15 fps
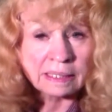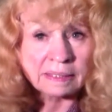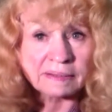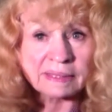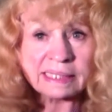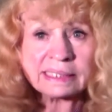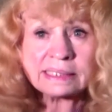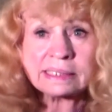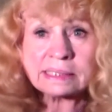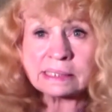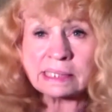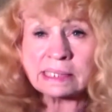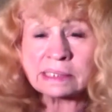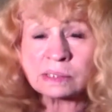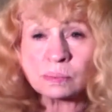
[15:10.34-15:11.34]
This
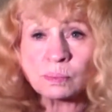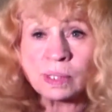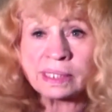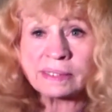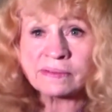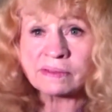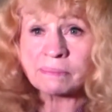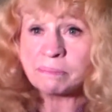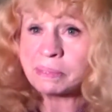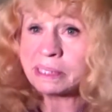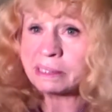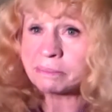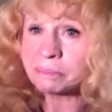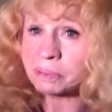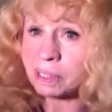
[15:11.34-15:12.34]
is one of the
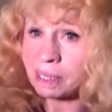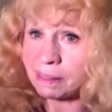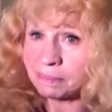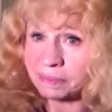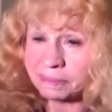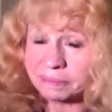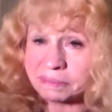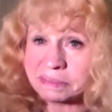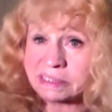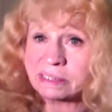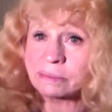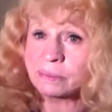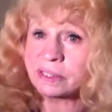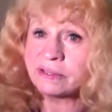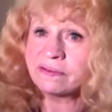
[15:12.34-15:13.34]
big problems
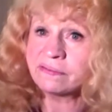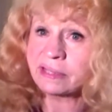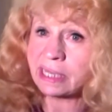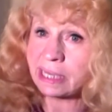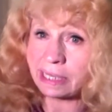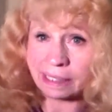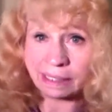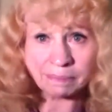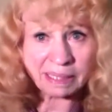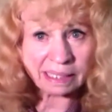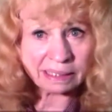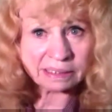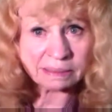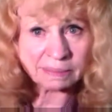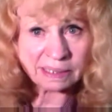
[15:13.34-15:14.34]
that we have had
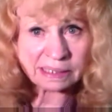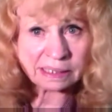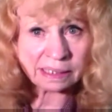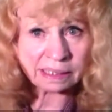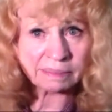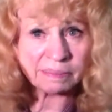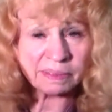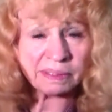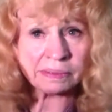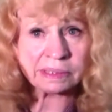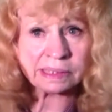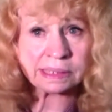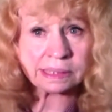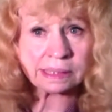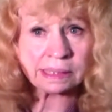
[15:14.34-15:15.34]
about domestic
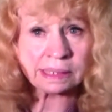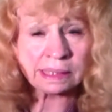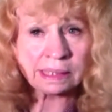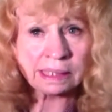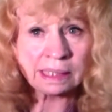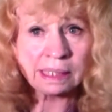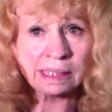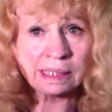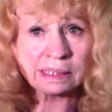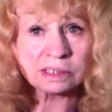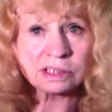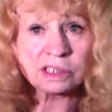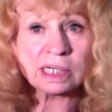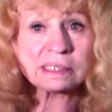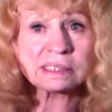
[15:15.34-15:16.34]
abuse.
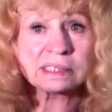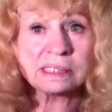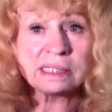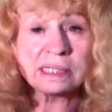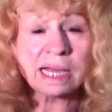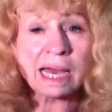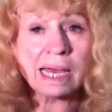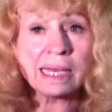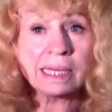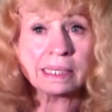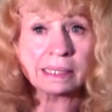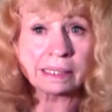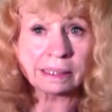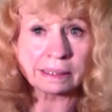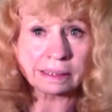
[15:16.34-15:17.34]
Just
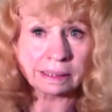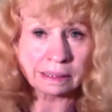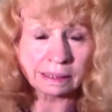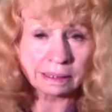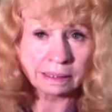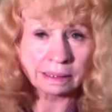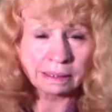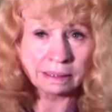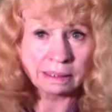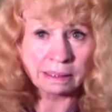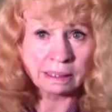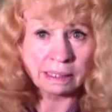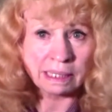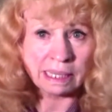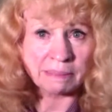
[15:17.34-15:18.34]
denying it
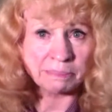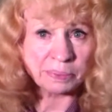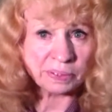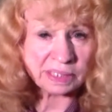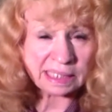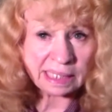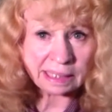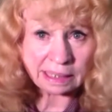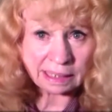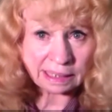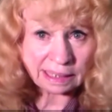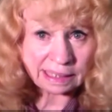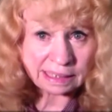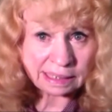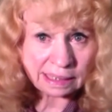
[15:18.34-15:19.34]
and pretending it
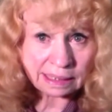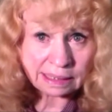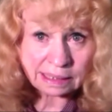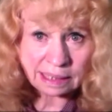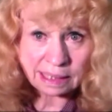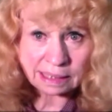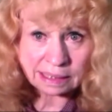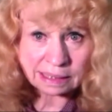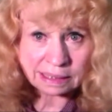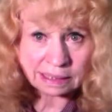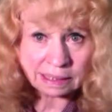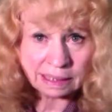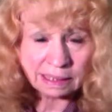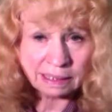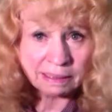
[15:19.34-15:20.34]
doesn't exist
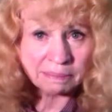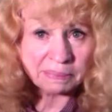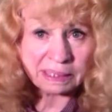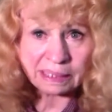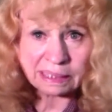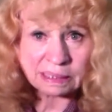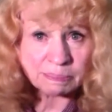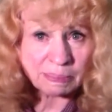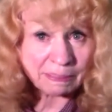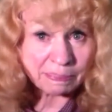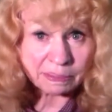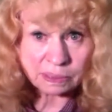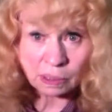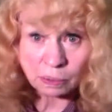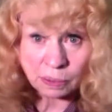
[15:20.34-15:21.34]
because people
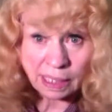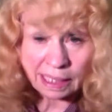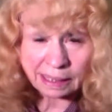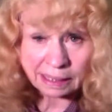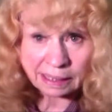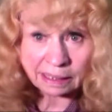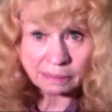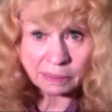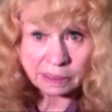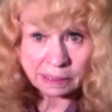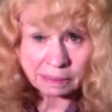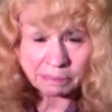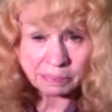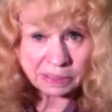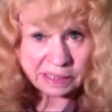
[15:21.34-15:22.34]
don't know how to deal with
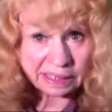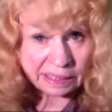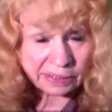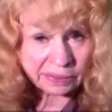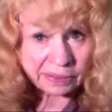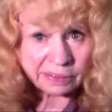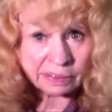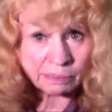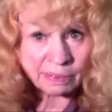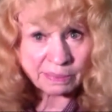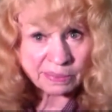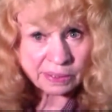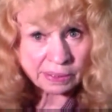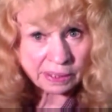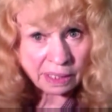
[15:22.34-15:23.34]
it, particularly the
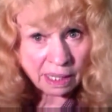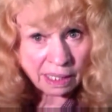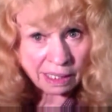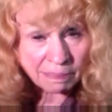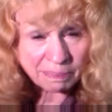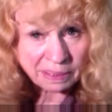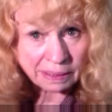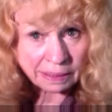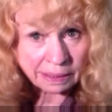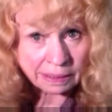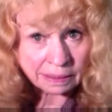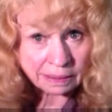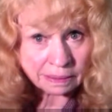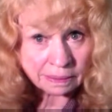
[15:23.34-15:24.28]
women that are caught up in it.